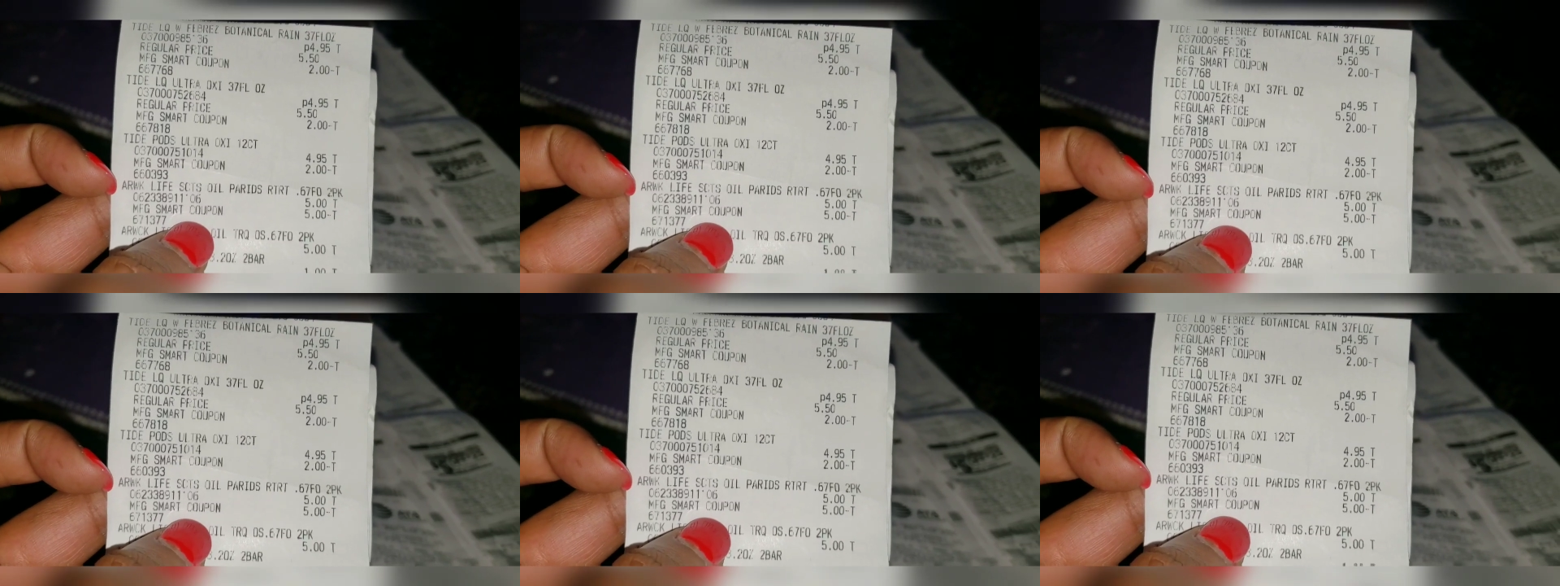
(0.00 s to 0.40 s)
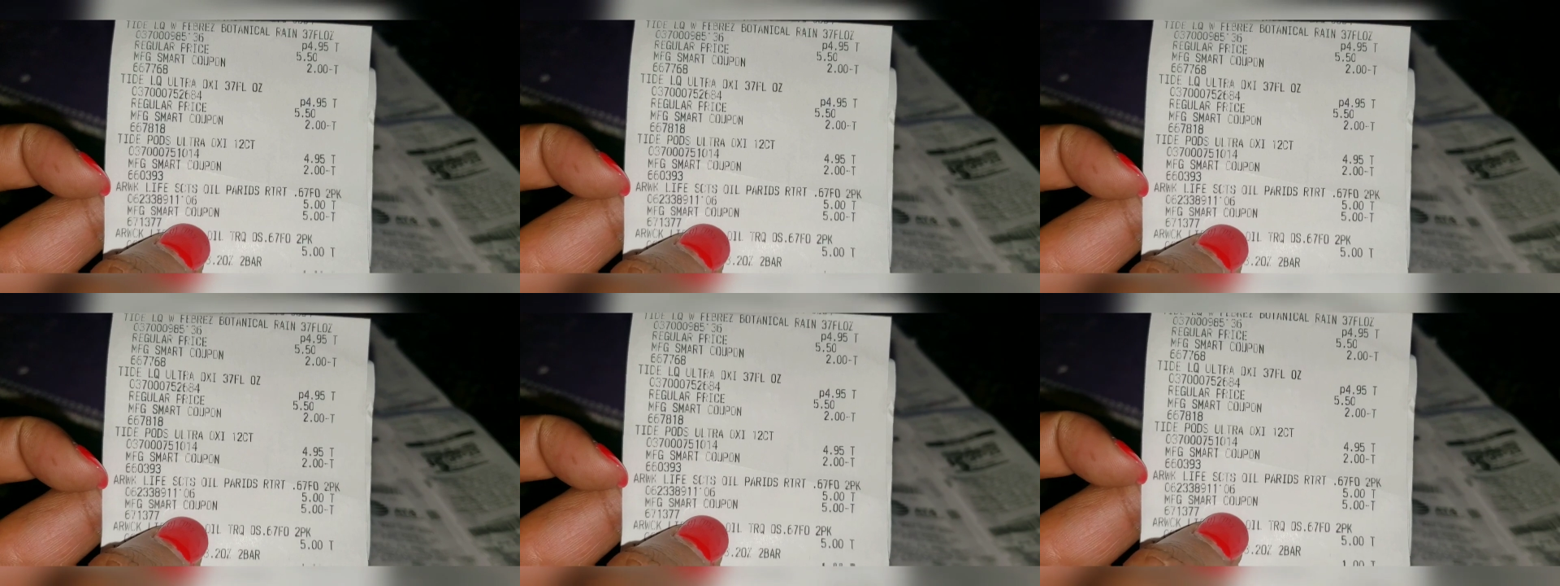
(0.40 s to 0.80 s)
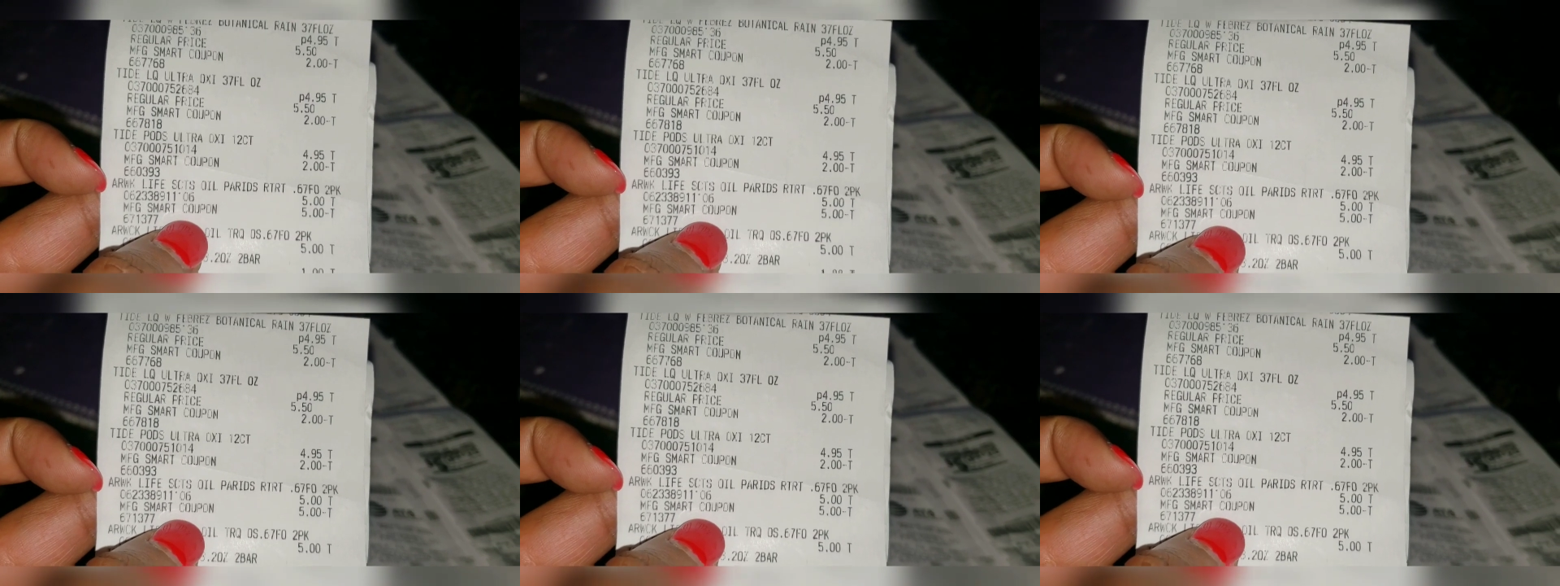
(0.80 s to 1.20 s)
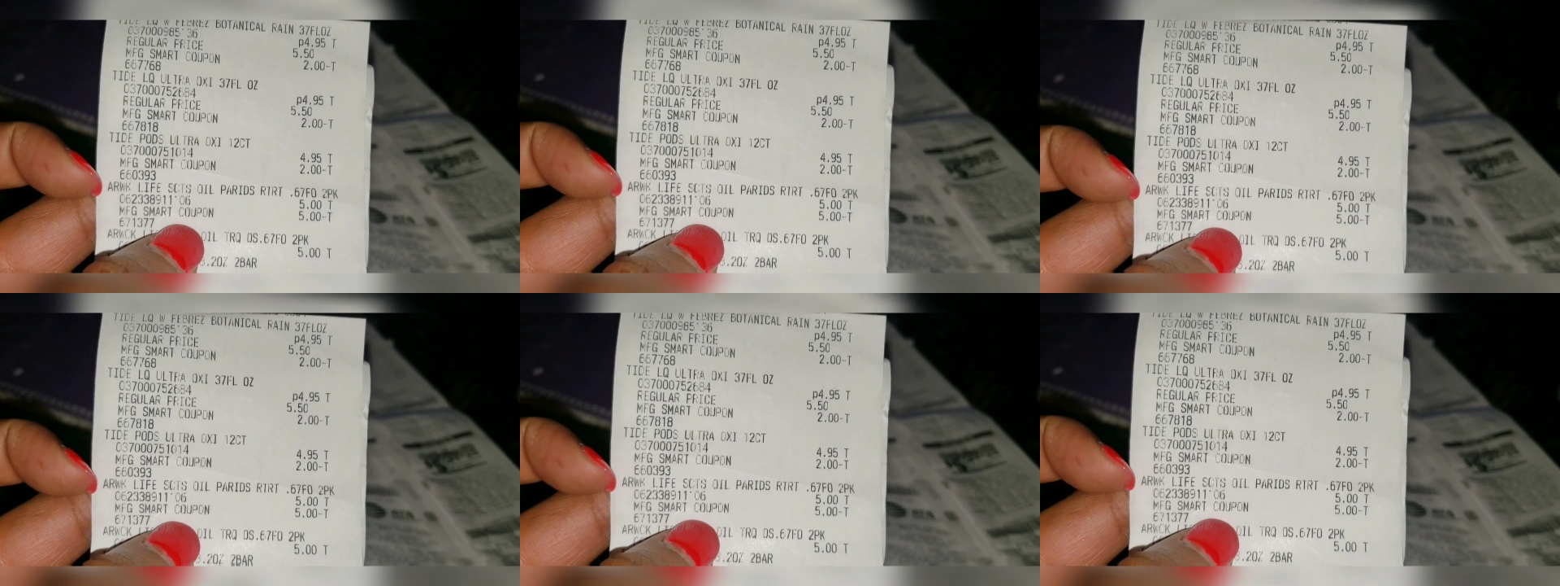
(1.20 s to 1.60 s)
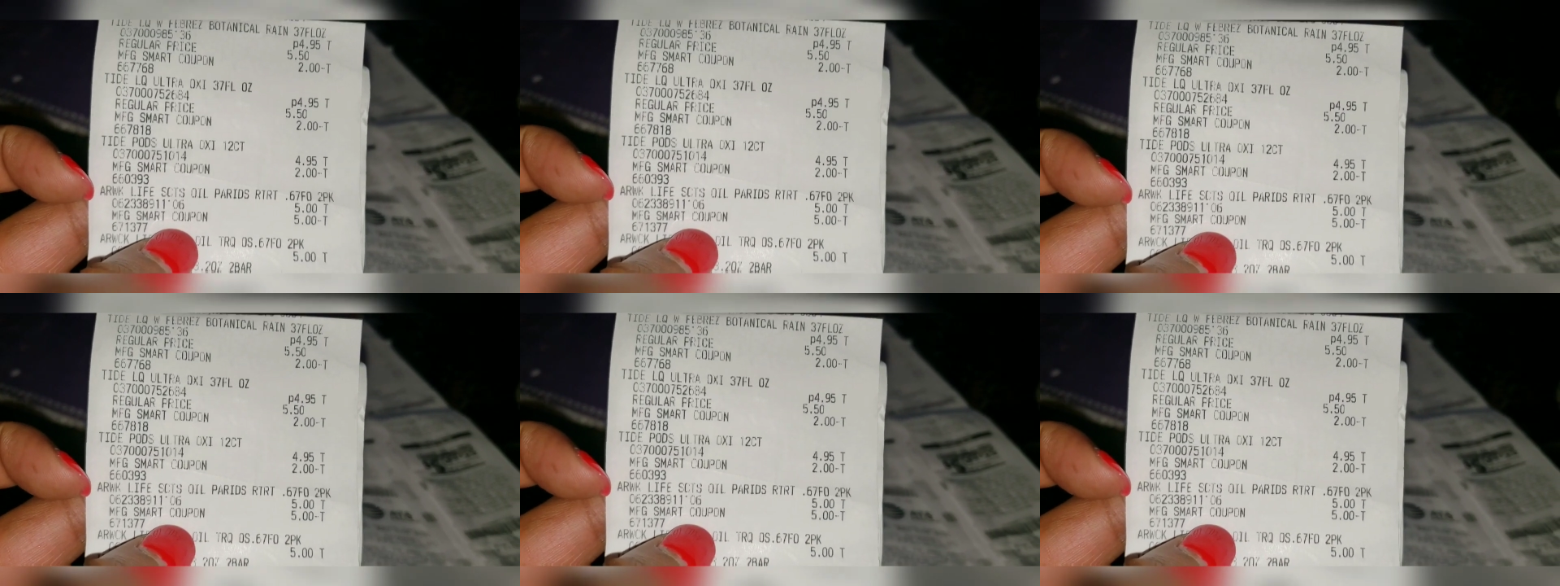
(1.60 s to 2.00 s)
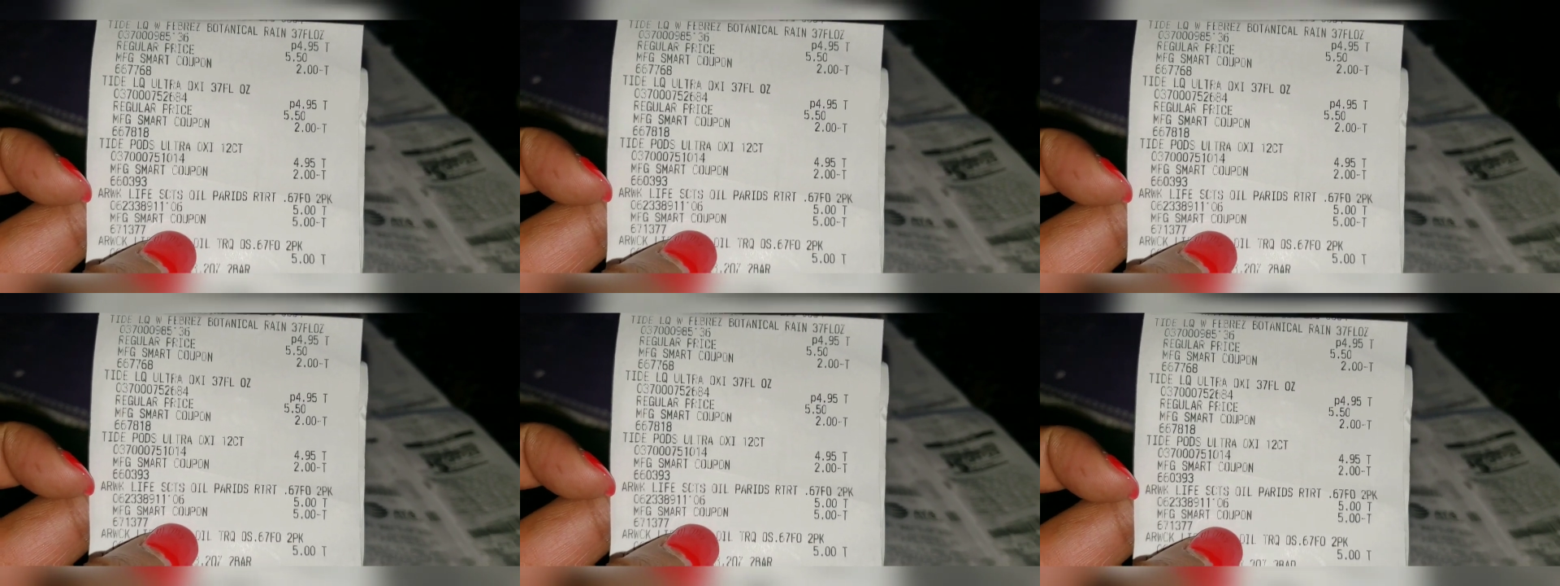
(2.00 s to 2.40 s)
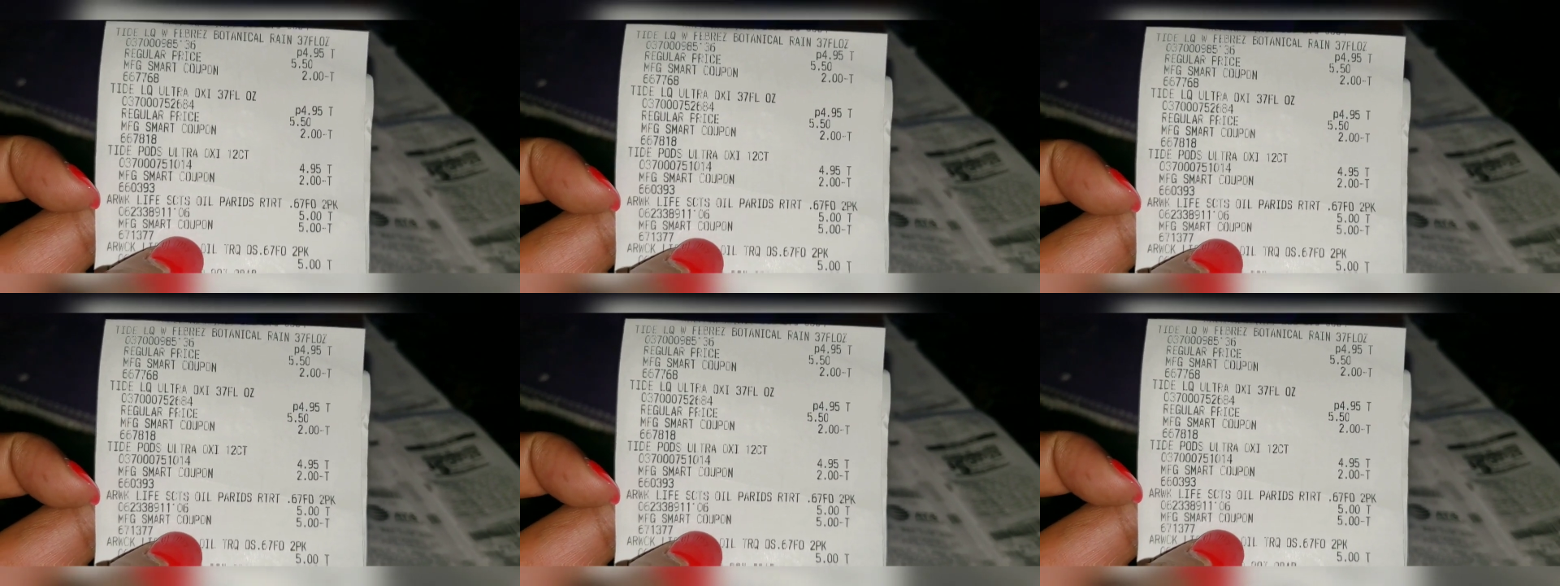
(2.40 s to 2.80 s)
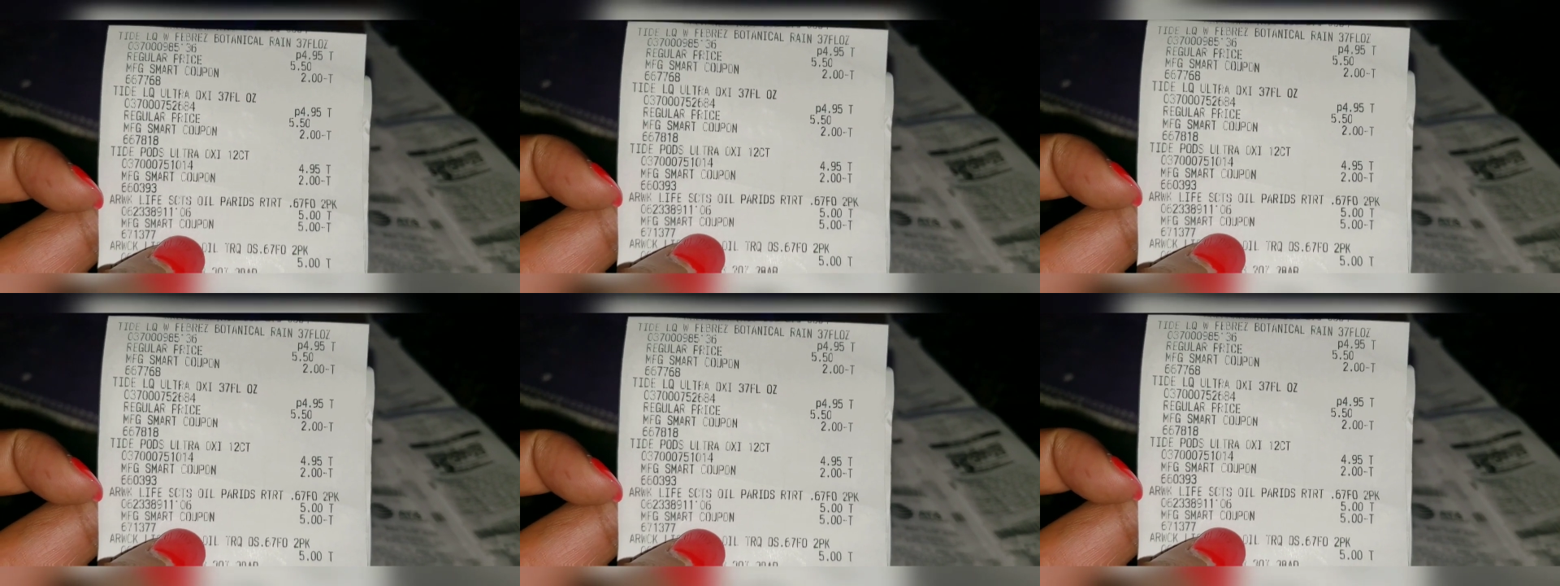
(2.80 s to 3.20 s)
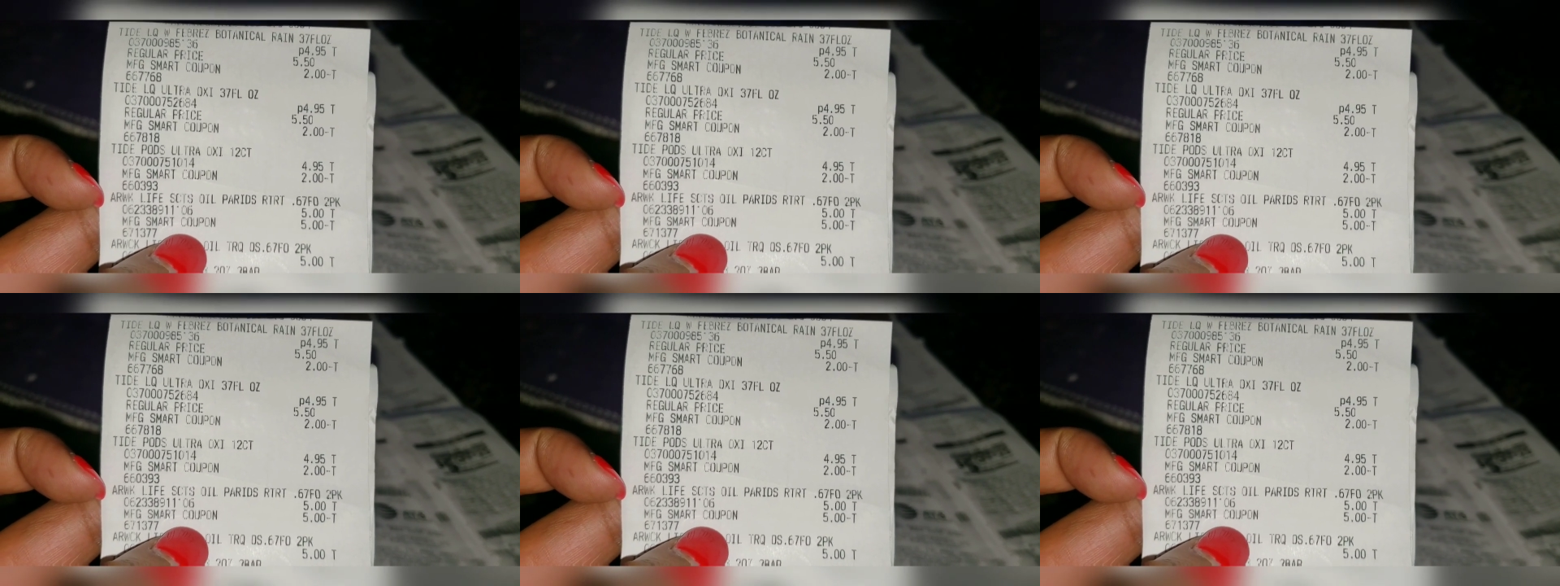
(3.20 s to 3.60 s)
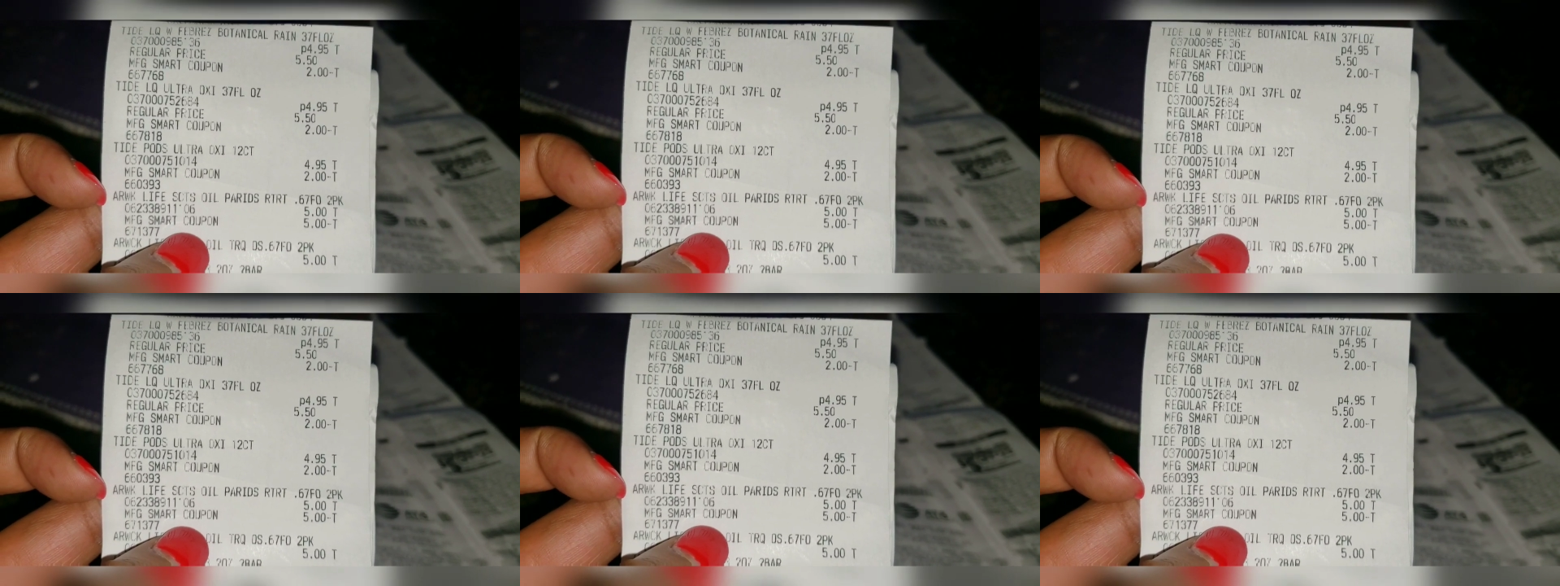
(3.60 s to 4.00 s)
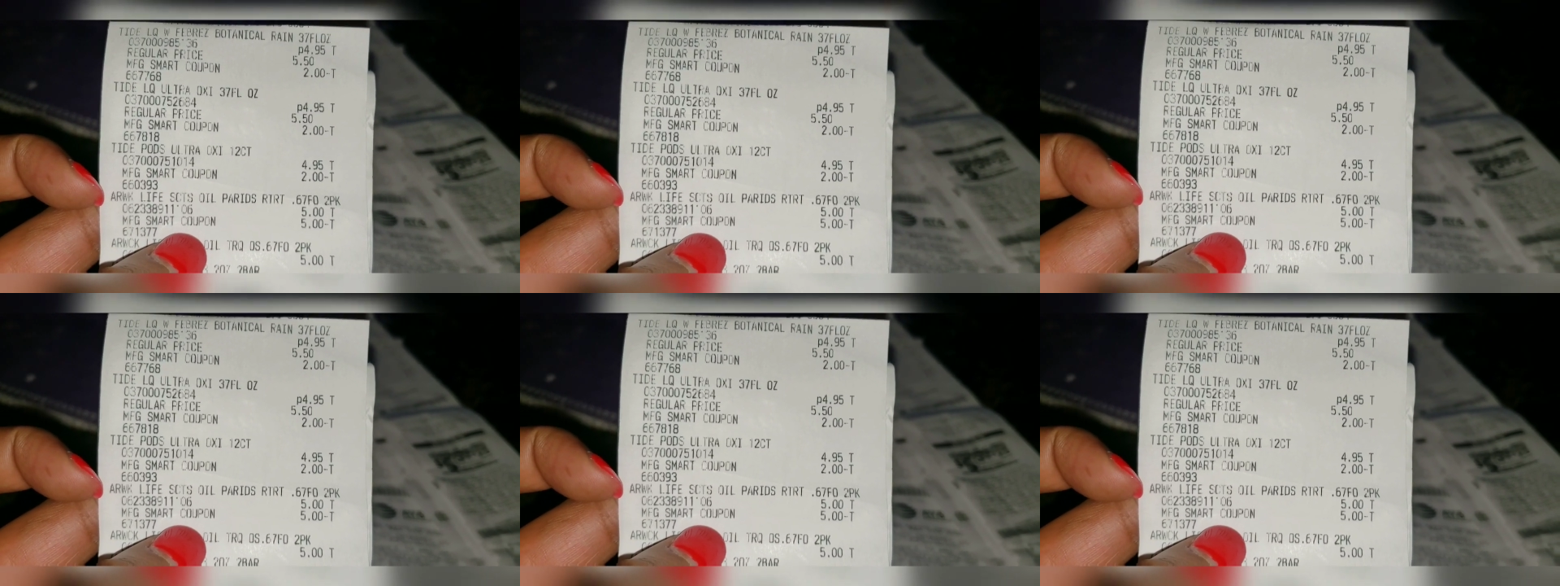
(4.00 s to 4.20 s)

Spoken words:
(no speaker visible)